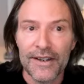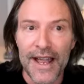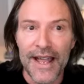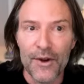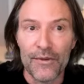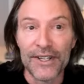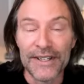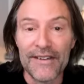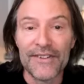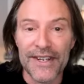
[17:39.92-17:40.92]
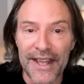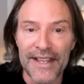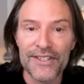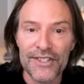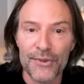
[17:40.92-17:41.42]
And over 11
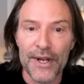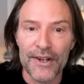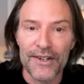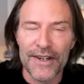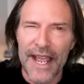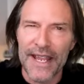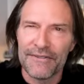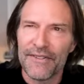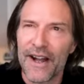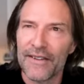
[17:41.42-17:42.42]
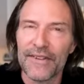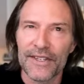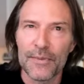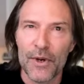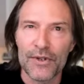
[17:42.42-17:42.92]
days, 385
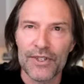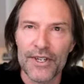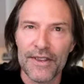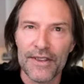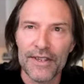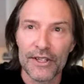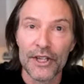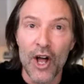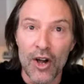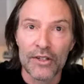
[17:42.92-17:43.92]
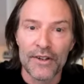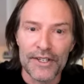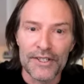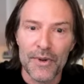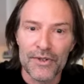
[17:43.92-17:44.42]
exposures, I think, long
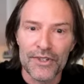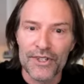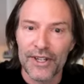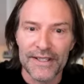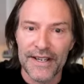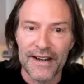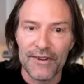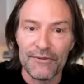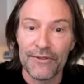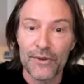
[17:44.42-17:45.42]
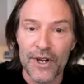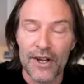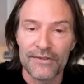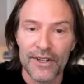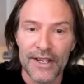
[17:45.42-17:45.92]
exposures, collected every
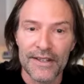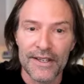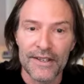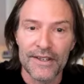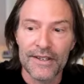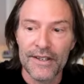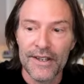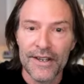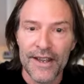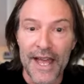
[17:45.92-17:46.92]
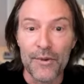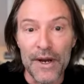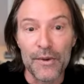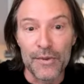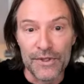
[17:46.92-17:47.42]
photon of light they could. And
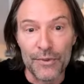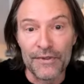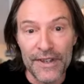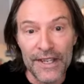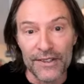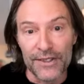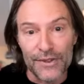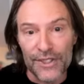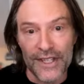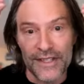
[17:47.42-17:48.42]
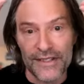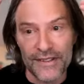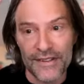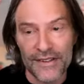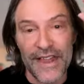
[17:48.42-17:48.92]
when it was revealed, you see
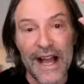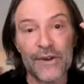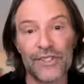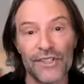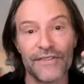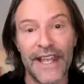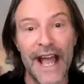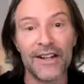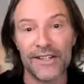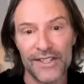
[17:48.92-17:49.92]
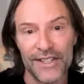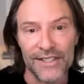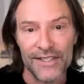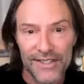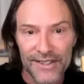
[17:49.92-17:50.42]
thousands of
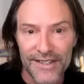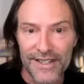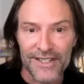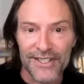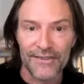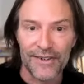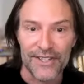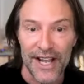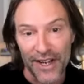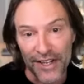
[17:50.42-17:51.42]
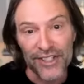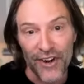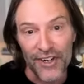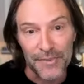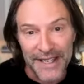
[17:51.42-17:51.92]
galaxies in this sliver of sky, not
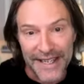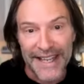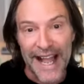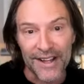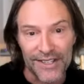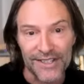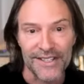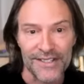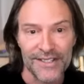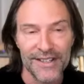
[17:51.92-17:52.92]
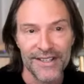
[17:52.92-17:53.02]
stars, but galaxies.